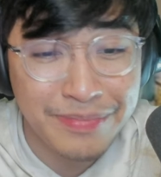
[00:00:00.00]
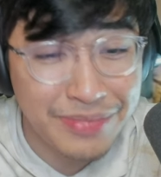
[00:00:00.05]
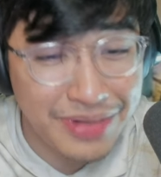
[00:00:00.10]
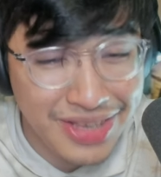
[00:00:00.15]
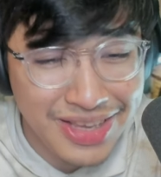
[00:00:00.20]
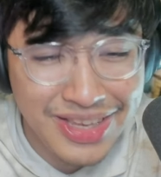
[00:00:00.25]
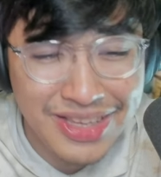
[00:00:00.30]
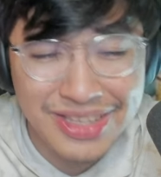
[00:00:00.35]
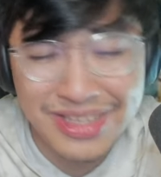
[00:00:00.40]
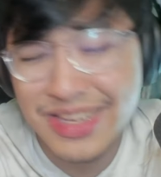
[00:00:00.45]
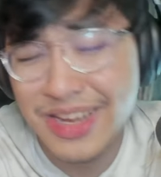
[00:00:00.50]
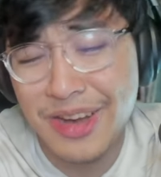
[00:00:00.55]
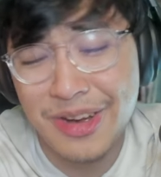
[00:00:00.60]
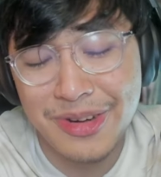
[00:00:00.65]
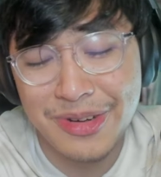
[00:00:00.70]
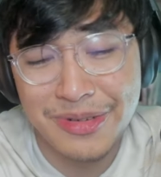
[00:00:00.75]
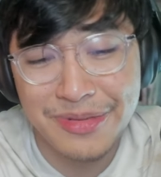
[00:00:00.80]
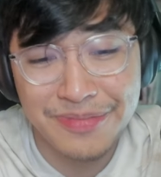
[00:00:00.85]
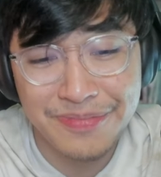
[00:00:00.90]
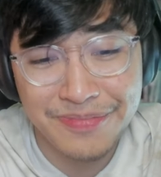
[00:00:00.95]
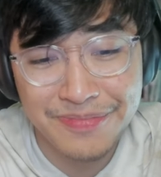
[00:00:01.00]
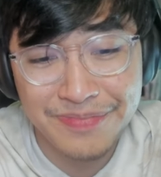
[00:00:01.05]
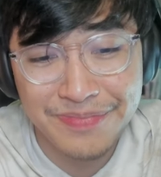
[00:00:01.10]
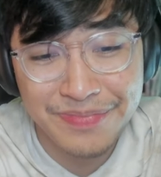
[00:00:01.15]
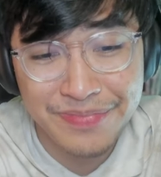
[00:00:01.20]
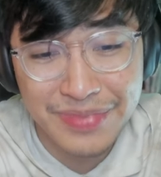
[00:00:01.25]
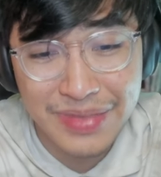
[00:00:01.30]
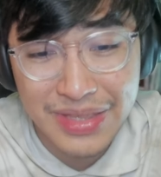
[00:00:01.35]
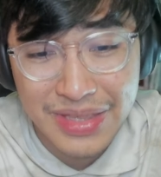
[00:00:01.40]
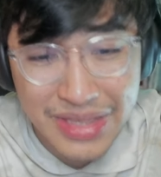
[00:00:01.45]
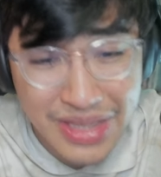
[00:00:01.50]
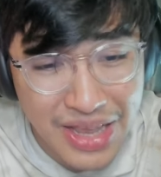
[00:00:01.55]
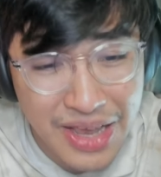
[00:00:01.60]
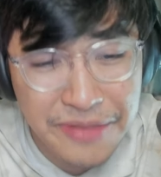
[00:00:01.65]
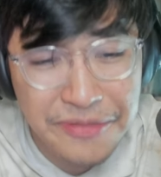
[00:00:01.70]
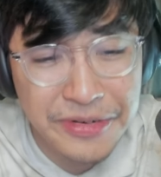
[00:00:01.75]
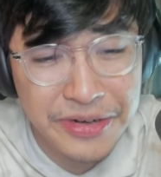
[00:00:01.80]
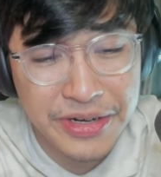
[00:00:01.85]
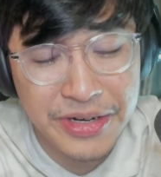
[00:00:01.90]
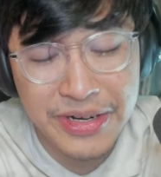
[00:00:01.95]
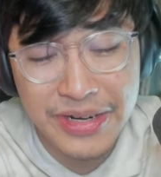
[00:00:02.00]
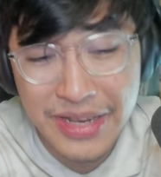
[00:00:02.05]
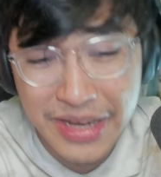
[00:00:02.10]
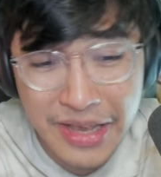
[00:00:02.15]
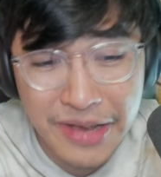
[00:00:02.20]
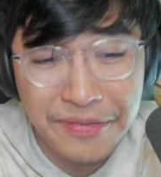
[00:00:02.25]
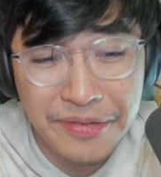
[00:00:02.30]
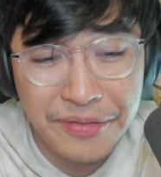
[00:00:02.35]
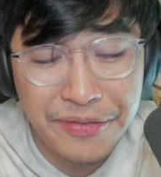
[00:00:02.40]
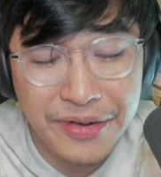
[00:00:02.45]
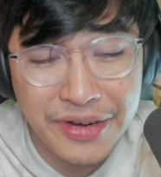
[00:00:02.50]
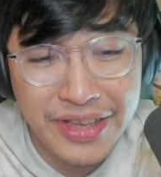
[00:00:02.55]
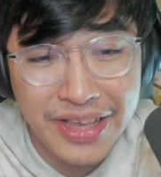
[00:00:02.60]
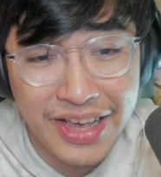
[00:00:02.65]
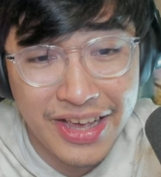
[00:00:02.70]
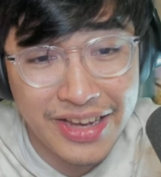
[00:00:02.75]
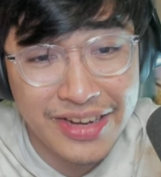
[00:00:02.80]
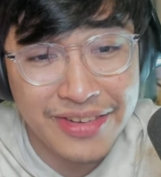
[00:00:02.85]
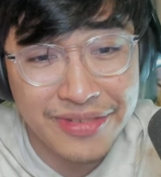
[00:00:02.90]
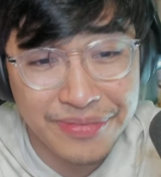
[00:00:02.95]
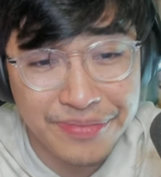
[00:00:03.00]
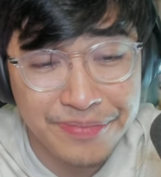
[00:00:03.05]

Please don't. Never, never forget.